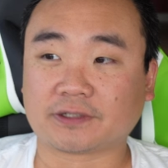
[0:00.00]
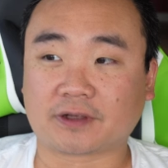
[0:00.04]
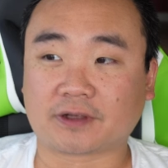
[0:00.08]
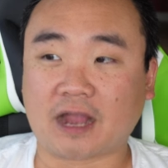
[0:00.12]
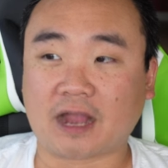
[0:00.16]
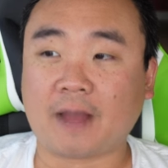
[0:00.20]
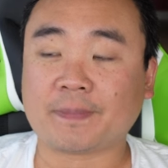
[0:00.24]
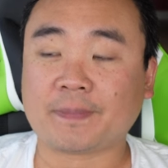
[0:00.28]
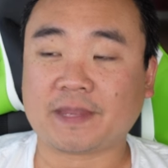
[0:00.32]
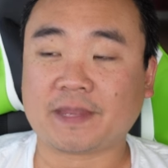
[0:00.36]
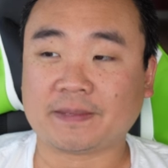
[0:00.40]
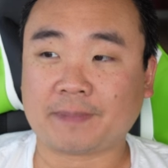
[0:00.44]
are
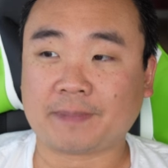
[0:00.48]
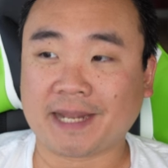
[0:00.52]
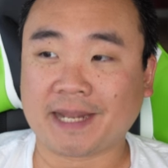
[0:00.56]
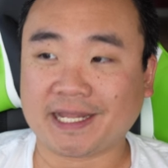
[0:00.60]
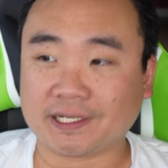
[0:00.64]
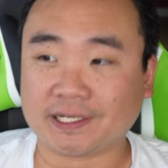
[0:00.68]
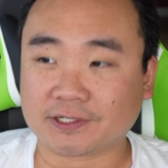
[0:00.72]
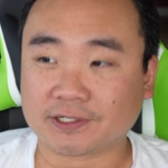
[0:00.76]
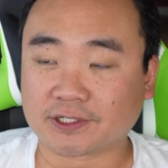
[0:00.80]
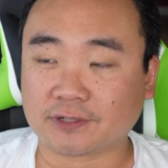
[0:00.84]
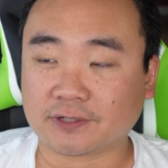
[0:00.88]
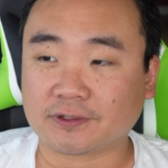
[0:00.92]

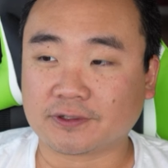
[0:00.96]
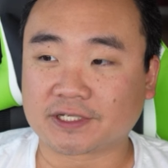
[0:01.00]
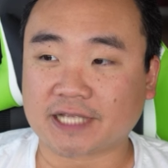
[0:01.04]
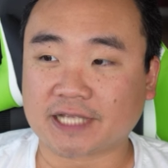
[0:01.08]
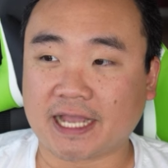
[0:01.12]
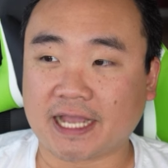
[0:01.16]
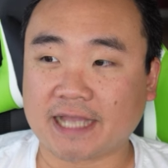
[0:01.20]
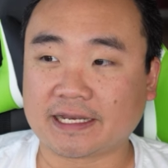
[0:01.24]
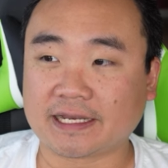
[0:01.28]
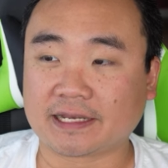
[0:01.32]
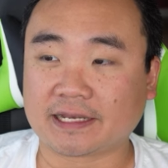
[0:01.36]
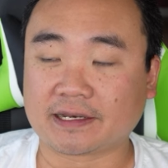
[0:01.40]
contemplating
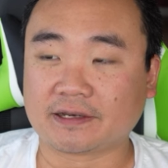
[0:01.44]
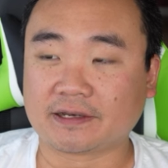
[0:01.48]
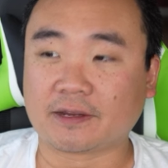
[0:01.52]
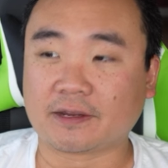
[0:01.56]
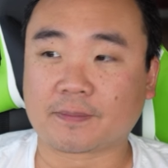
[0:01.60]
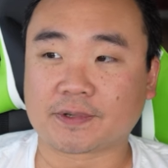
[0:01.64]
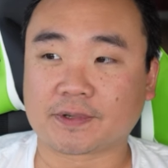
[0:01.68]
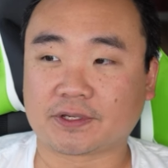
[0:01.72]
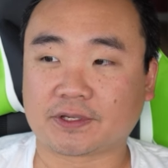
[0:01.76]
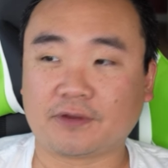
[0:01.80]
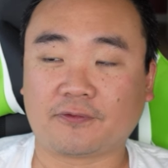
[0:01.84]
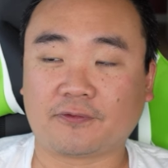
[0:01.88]
suicide, and the
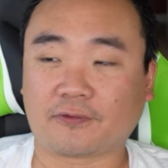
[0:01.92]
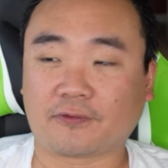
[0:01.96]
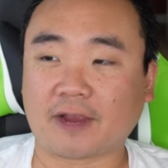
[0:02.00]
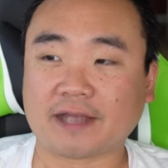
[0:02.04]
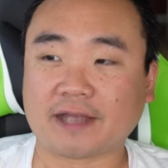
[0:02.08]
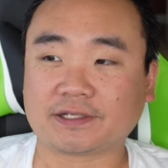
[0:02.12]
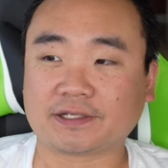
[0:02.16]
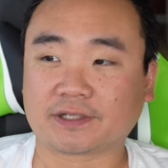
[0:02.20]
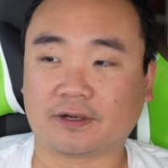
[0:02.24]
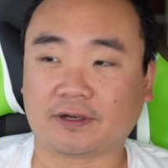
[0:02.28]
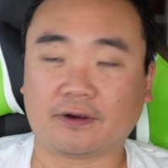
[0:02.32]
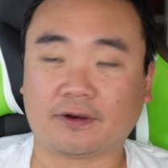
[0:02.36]
number two
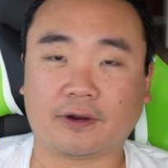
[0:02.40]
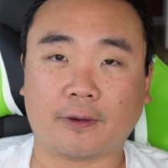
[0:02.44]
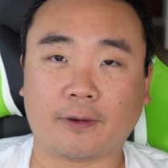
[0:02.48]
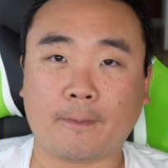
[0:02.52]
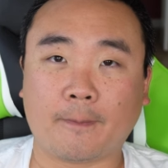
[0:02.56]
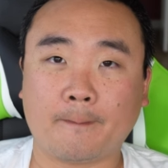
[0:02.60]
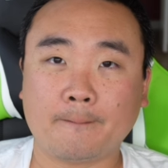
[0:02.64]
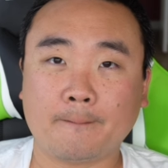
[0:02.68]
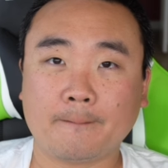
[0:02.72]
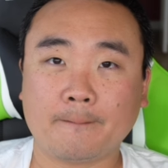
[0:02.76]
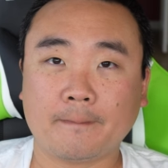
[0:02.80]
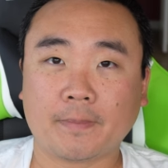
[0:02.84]
frags
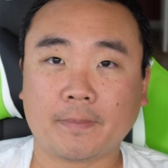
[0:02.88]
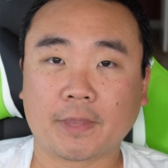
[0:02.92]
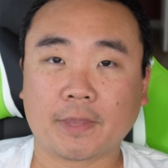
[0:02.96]
are